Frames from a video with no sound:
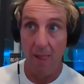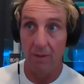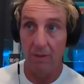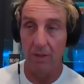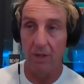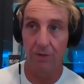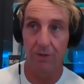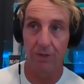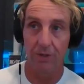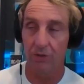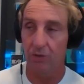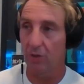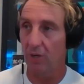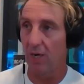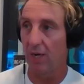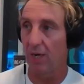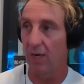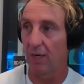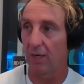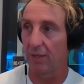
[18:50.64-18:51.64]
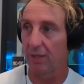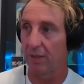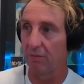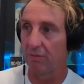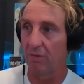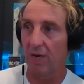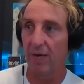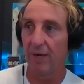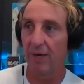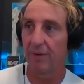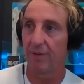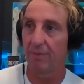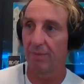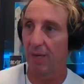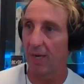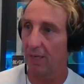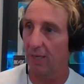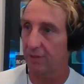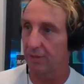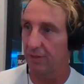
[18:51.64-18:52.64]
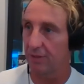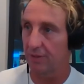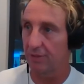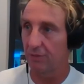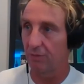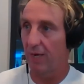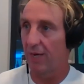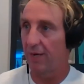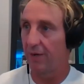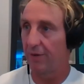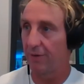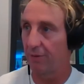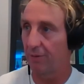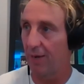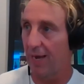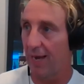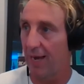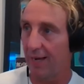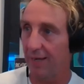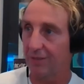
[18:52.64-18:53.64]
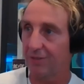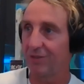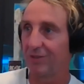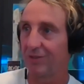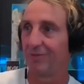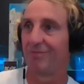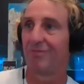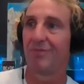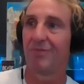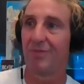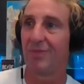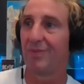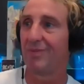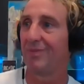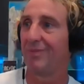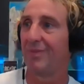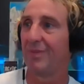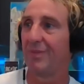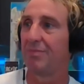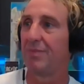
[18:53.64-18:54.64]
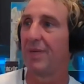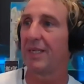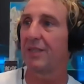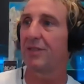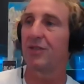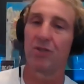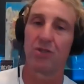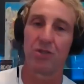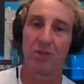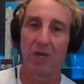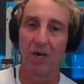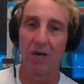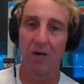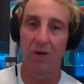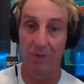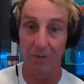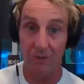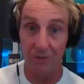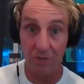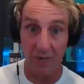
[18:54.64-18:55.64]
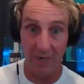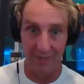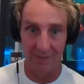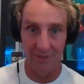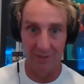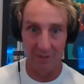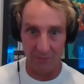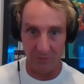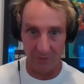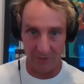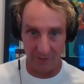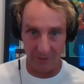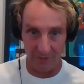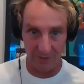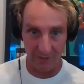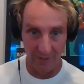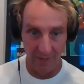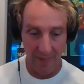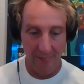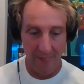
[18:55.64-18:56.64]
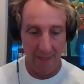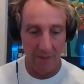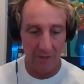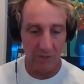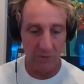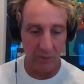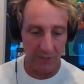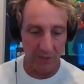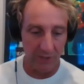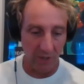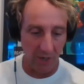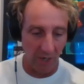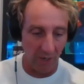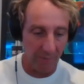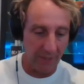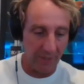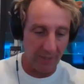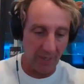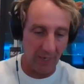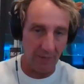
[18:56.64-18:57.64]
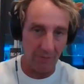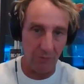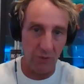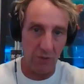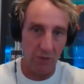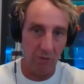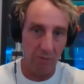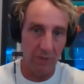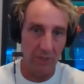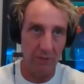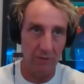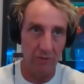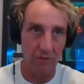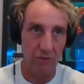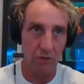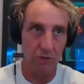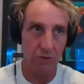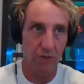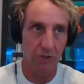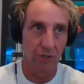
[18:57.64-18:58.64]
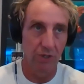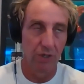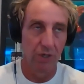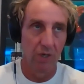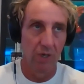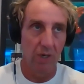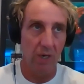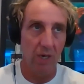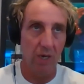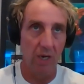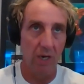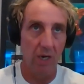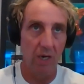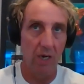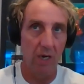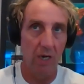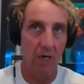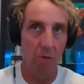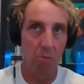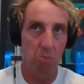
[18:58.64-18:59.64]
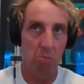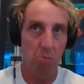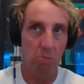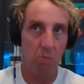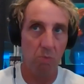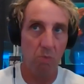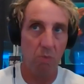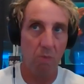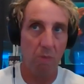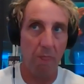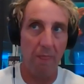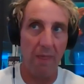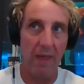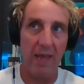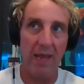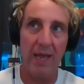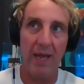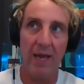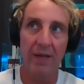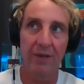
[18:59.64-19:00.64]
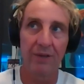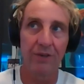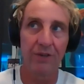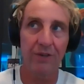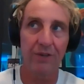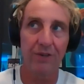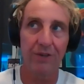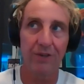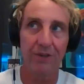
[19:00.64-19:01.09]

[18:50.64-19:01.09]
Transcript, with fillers: load a truck and wire the boxes and wire the racks and mix the show and trying to look for these Swiss Army knife humans. Um, and